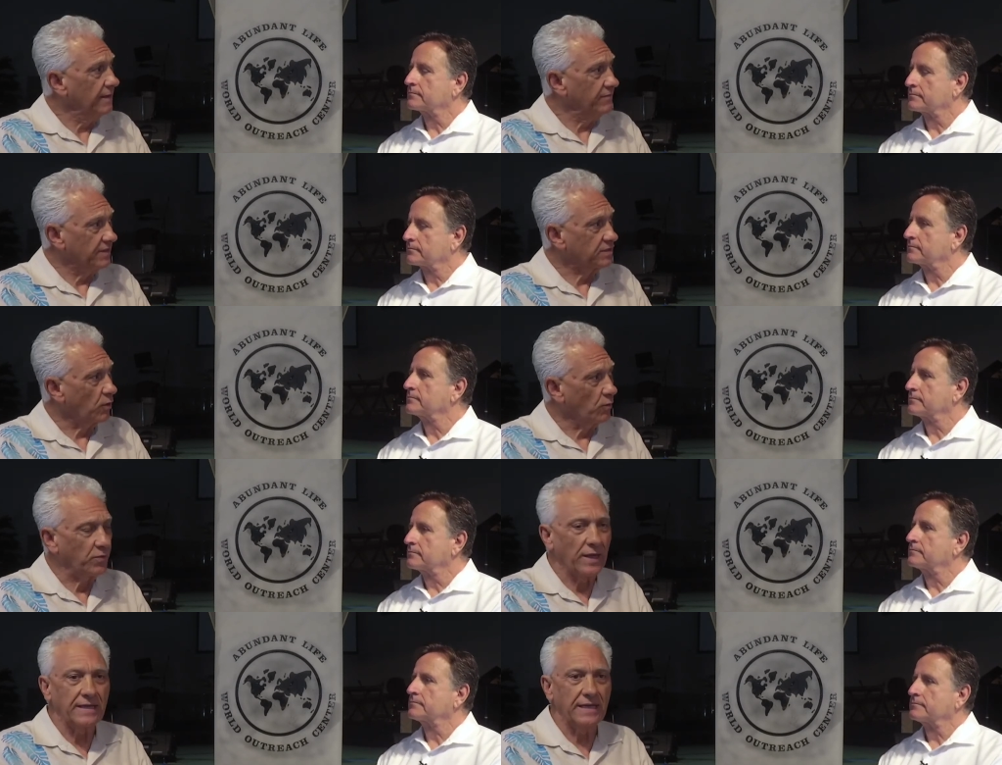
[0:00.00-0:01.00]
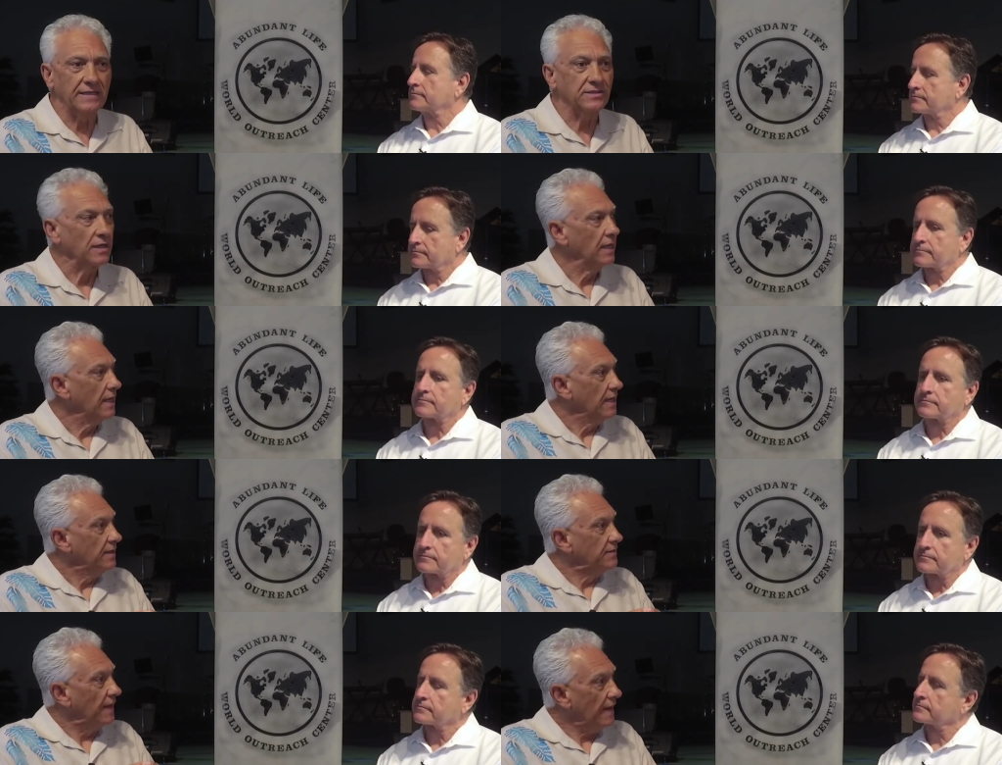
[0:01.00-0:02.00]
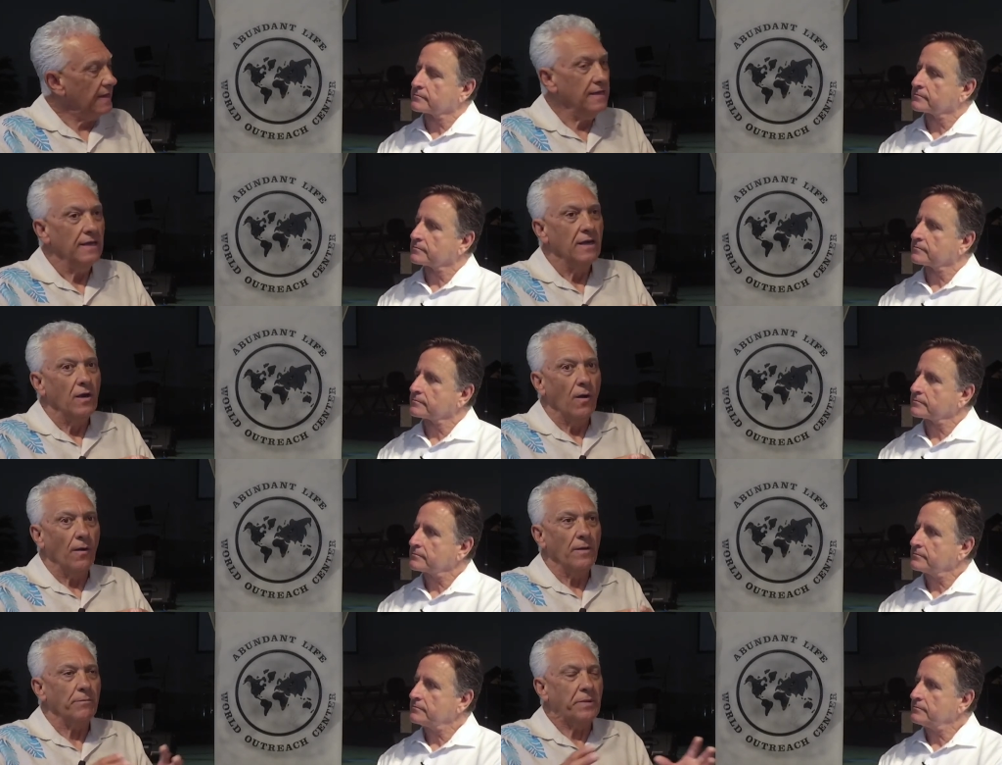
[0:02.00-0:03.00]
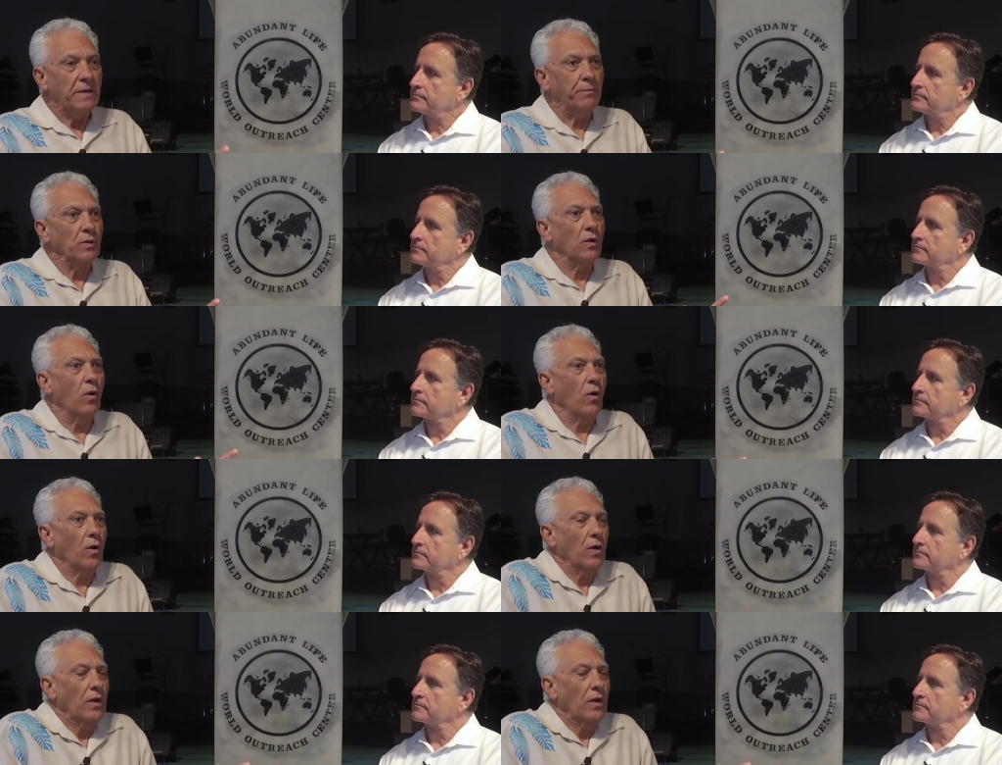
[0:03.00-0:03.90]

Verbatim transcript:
Speaker 1: of this whole thing is they, people are